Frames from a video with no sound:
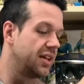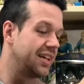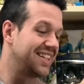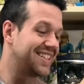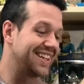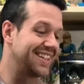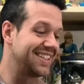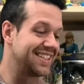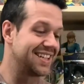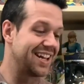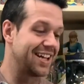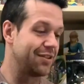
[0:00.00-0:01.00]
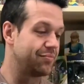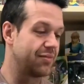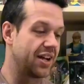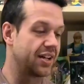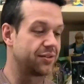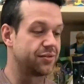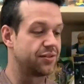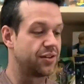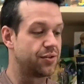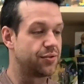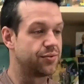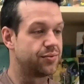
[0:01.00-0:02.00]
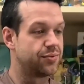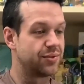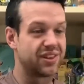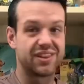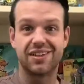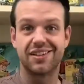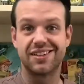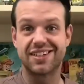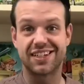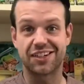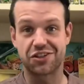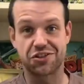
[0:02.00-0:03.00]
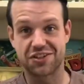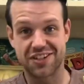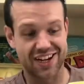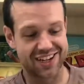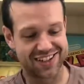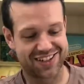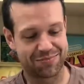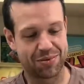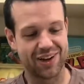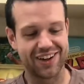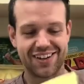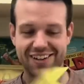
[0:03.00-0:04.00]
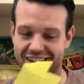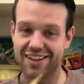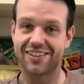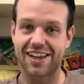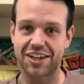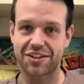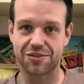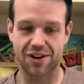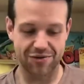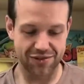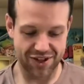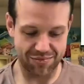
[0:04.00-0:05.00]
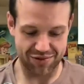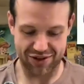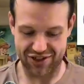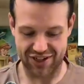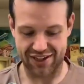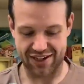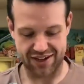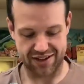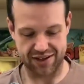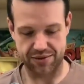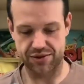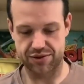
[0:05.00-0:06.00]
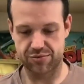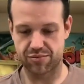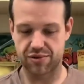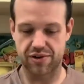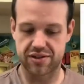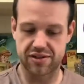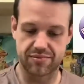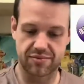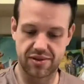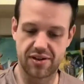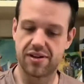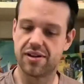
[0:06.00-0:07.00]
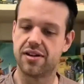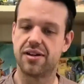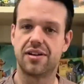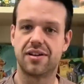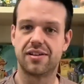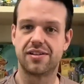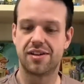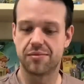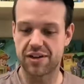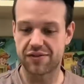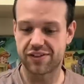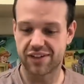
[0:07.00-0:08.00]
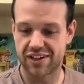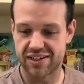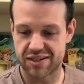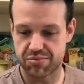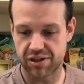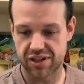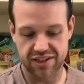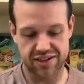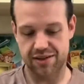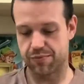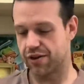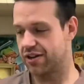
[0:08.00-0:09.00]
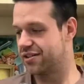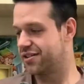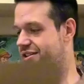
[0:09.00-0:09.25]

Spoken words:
He signed his name. I don't know what the signature says, but thank you. I really appreciate that. That was super awesome. I'm definitely going to display these somewhere.